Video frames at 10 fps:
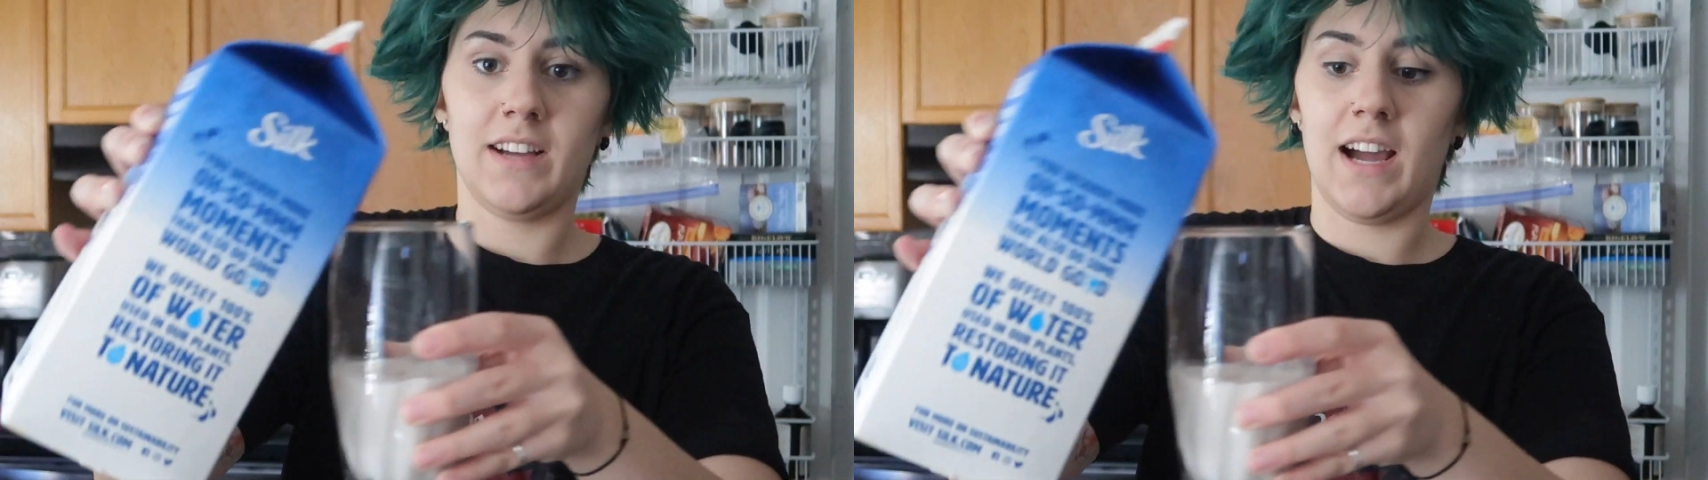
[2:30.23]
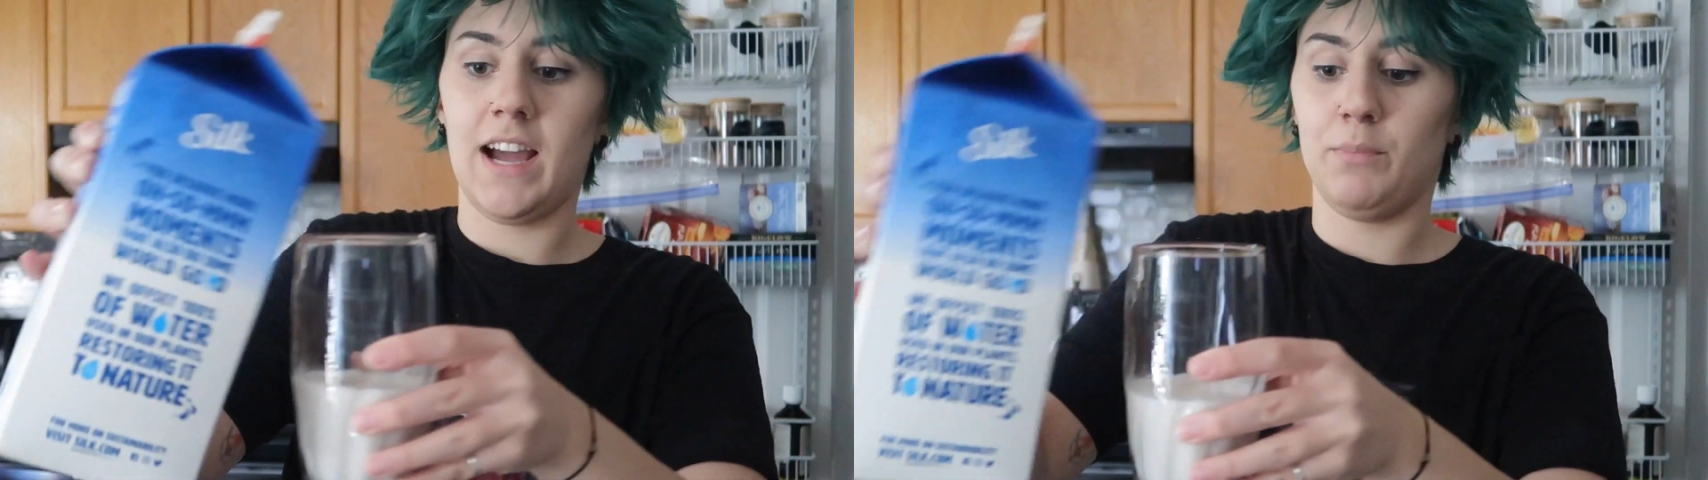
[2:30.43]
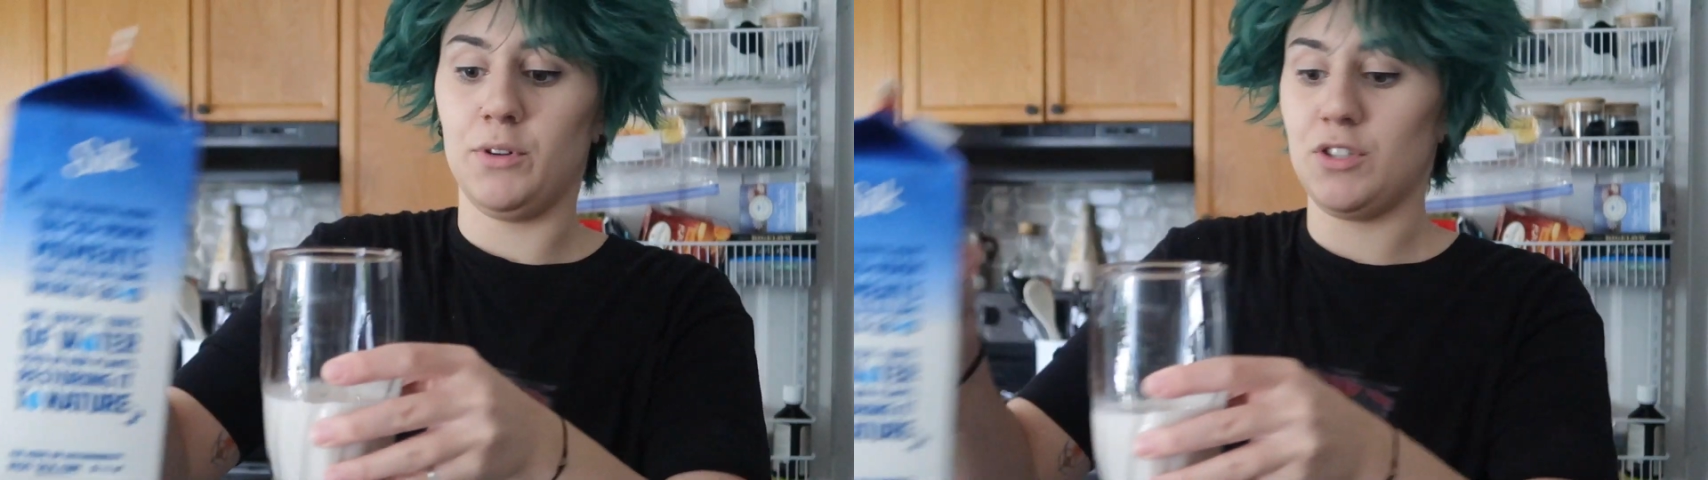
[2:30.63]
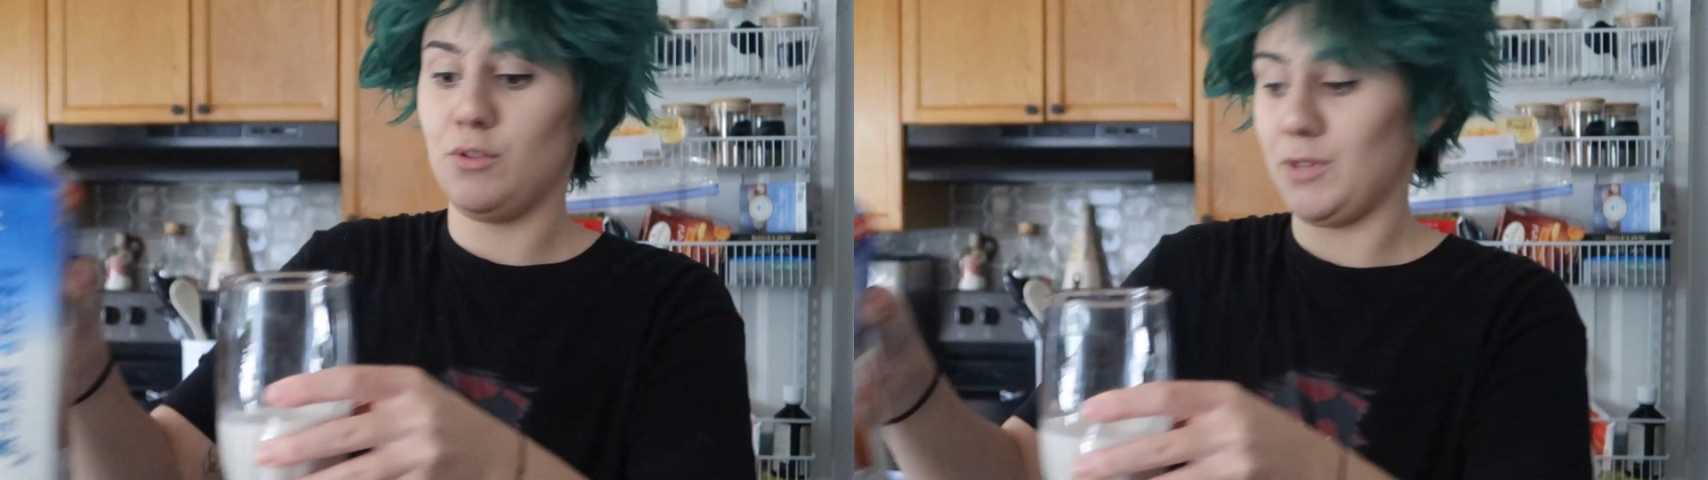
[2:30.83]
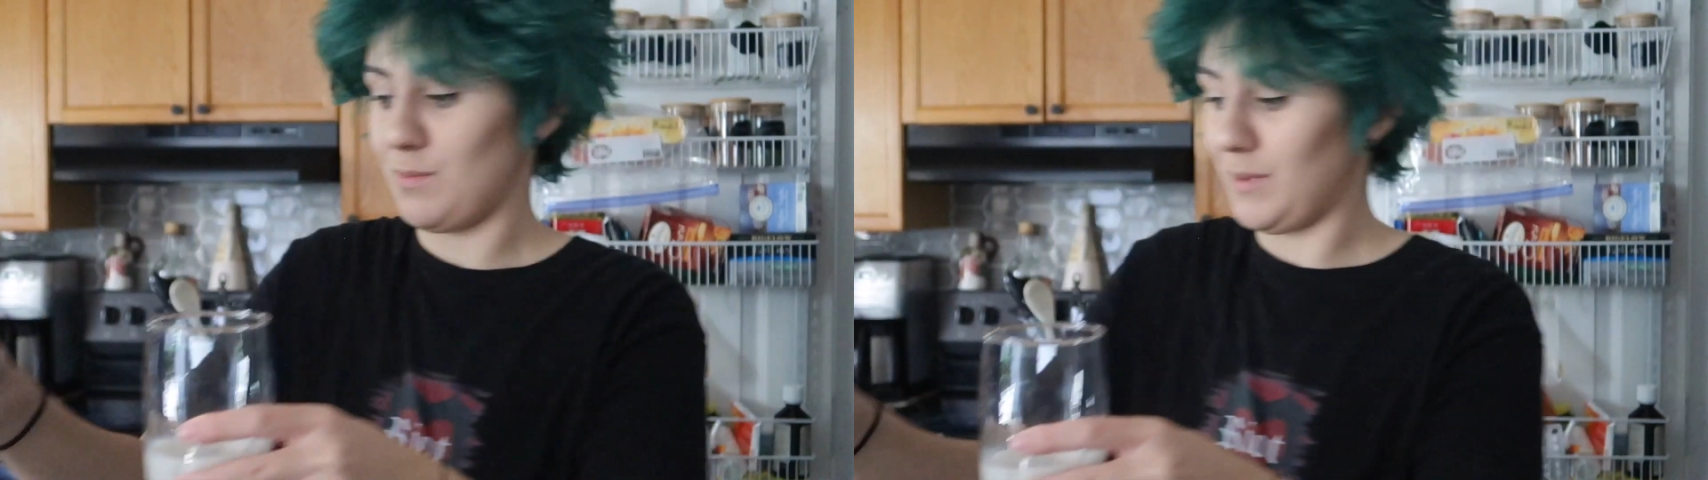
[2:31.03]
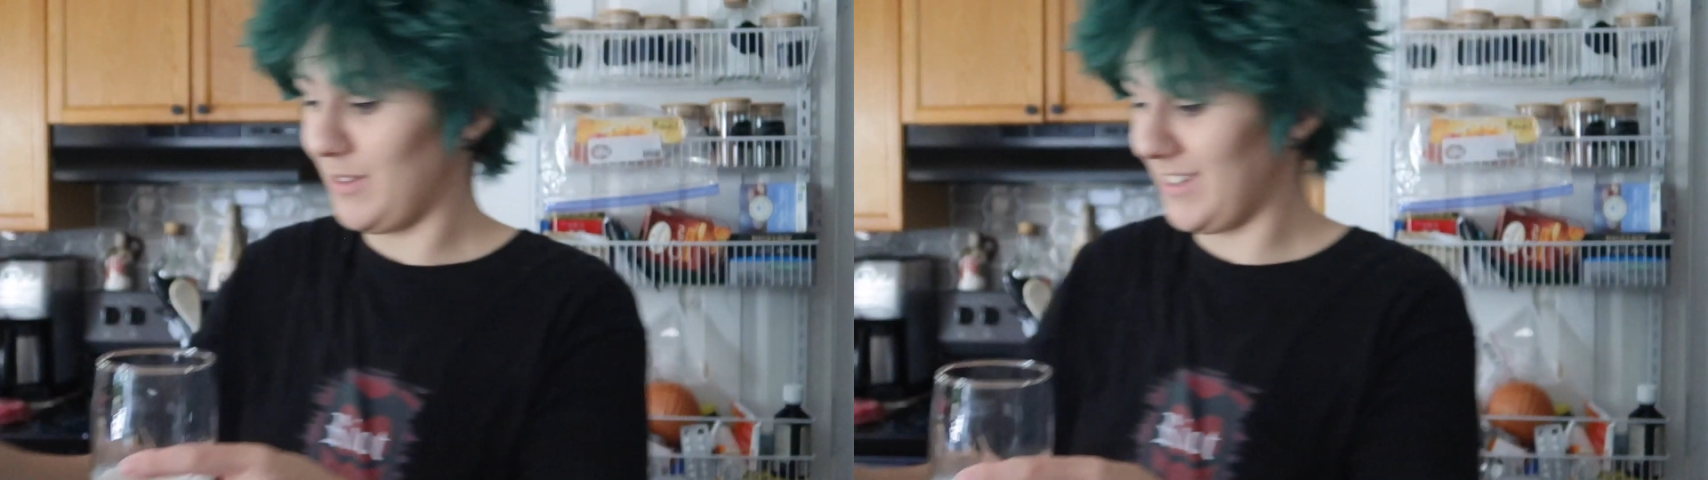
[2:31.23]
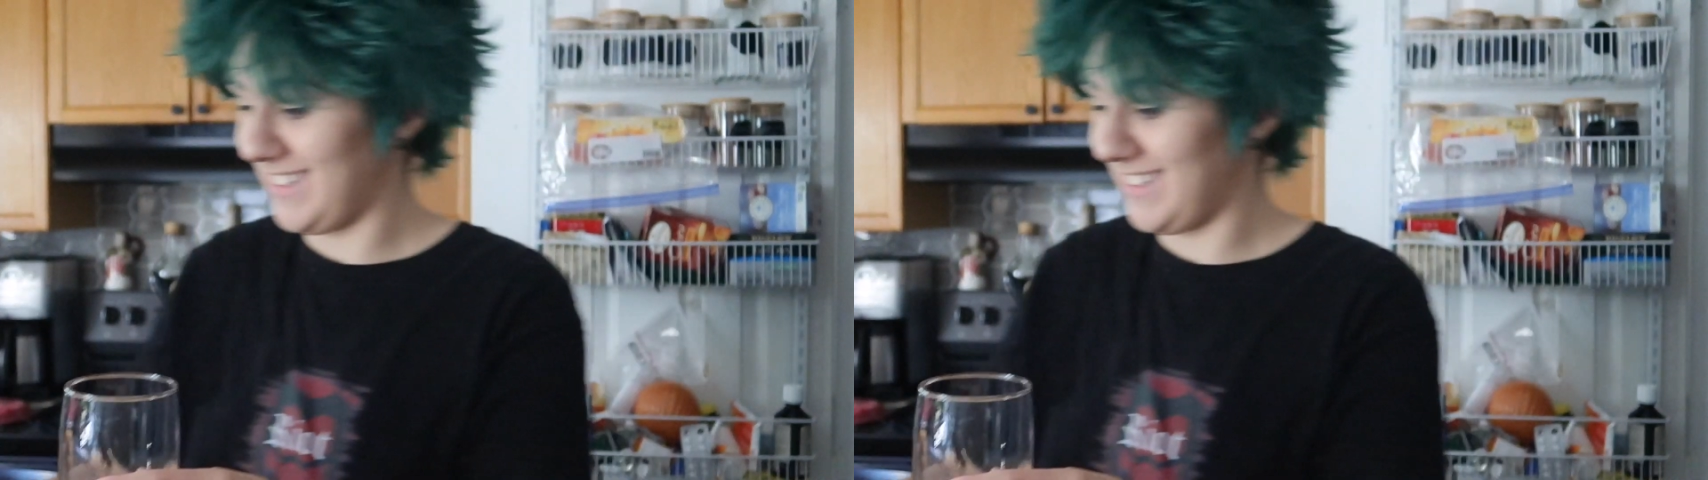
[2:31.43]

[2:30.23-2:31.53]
I put too much milk.